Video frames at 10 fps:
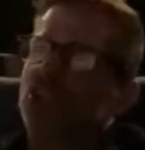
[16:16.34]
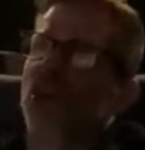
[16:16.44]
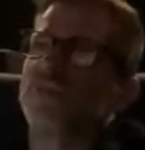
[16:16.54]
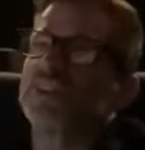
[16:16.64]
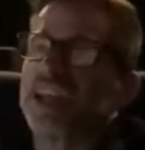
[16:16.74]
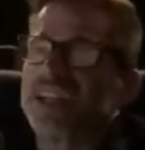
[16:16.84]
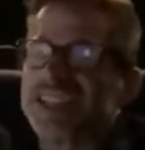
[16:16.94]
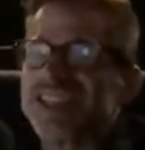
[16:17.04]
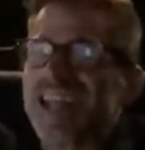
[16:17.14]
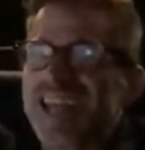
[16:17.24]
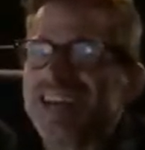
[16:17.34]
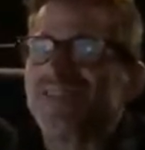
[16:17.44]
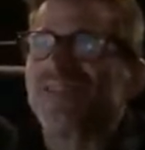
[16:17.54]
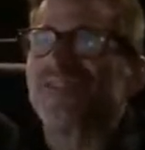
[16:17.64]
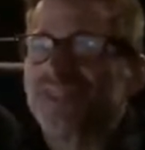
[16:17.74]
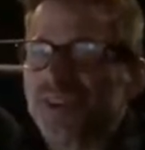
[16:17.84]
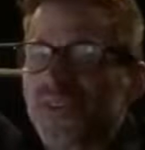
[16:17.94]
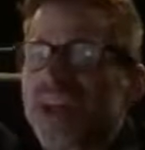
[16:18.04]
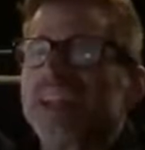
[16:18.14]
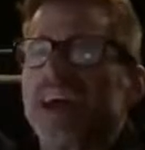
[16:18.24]
office, and it landed
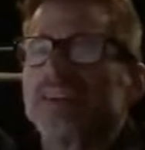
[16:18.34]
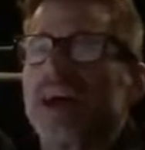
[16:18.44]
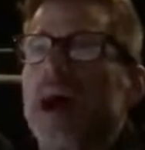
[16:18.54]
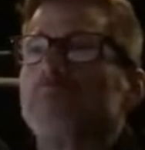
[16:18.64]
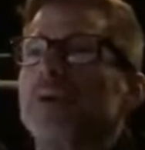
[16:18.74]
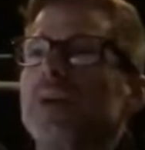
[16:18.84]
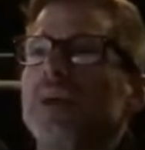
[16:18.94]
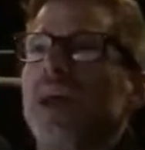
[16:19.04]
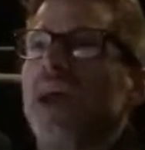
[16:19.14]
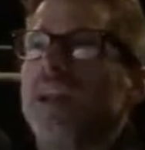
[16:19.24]
directly on top. And it